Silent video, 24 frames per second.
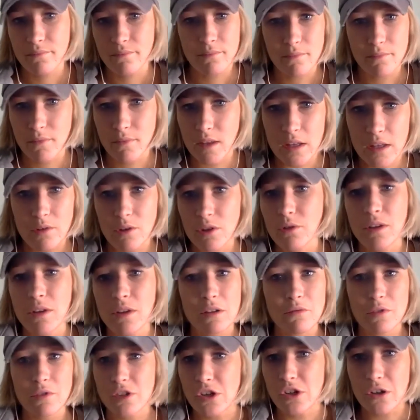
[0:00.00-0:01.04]
you can
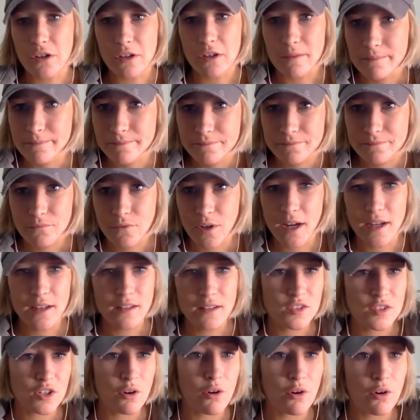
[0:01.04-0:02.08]
return it, right?
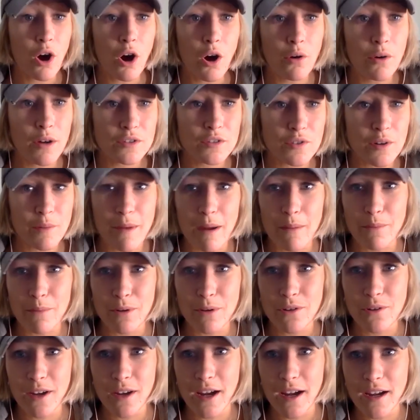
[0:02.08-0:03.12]
So always remember,
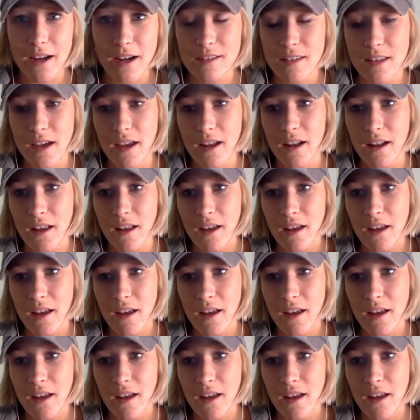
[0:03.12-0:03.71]
you guys, that